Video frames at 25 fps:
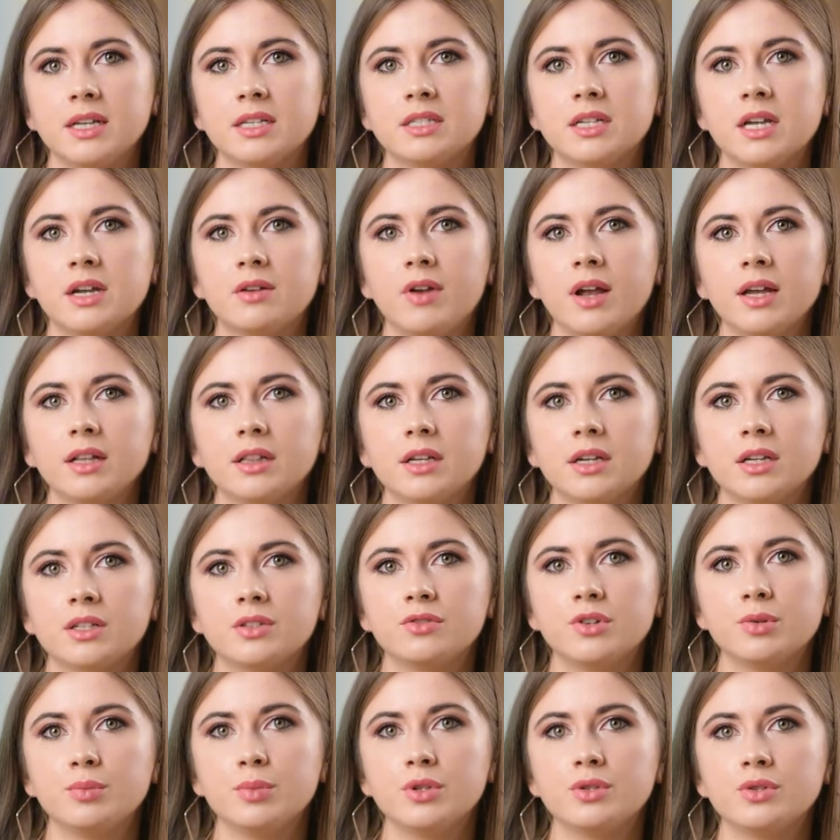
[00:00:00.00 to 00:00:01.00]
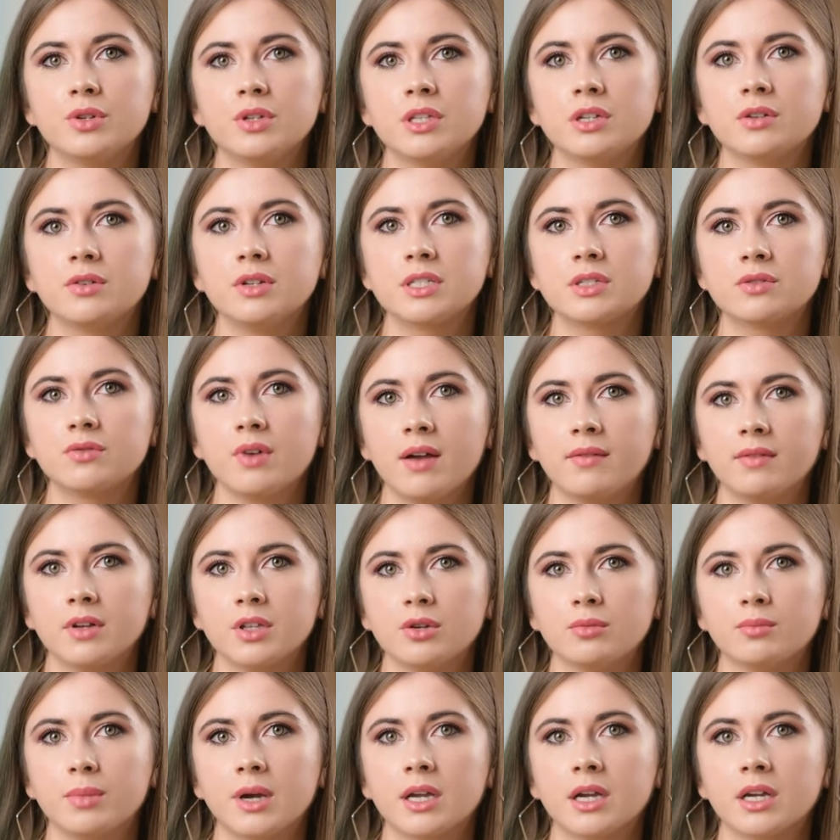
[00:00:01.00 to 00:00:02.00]
can directly contribute to increased
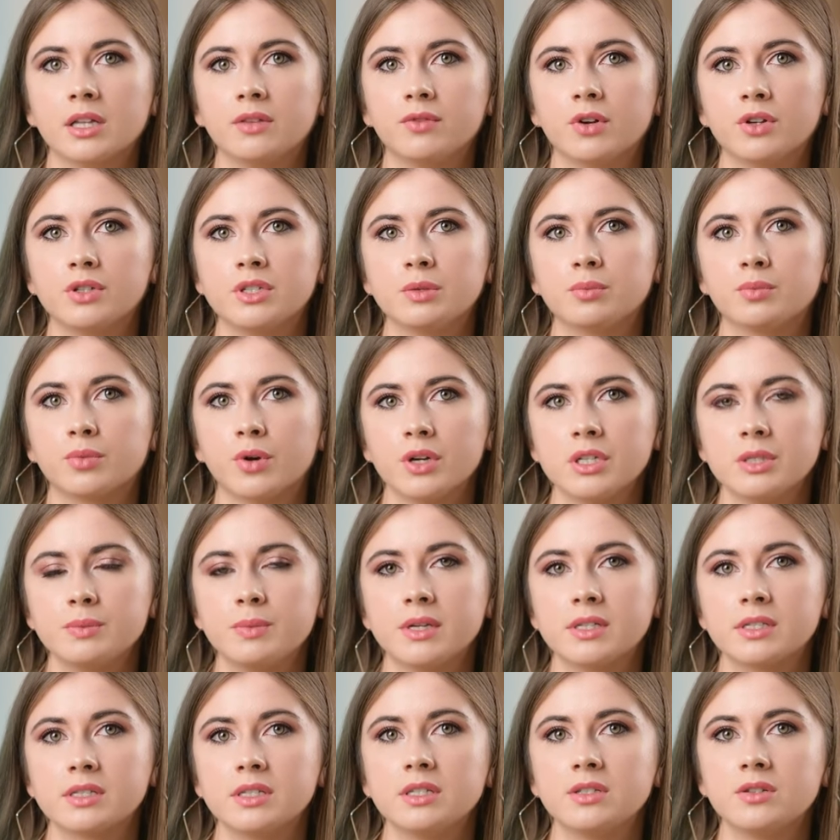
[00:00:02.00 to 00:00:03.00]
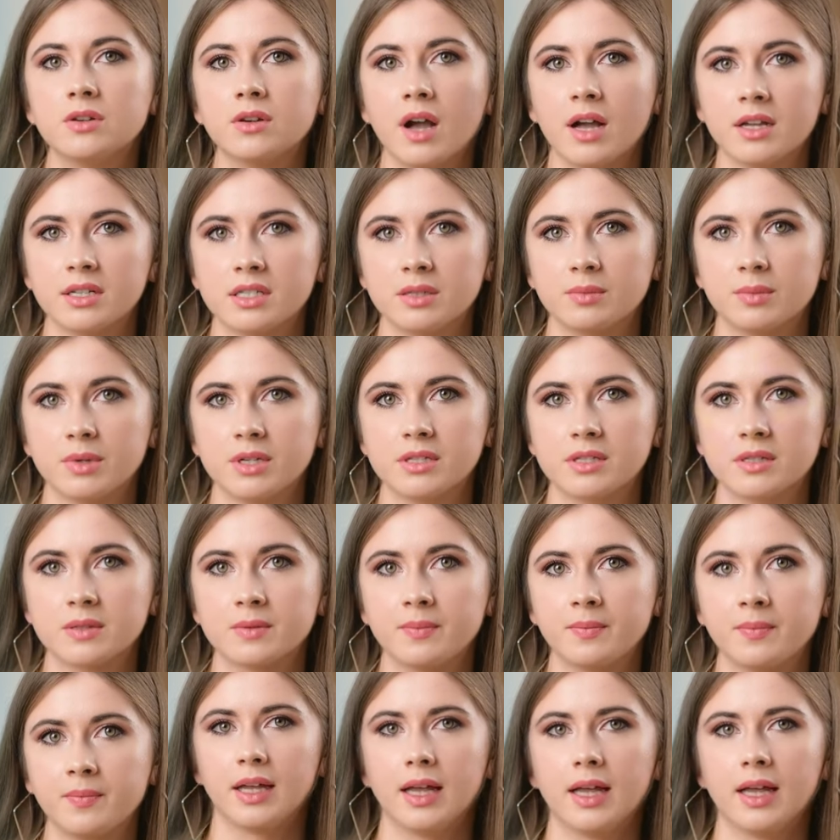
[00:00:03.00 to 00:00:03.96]
revenue by converting prospects into customers.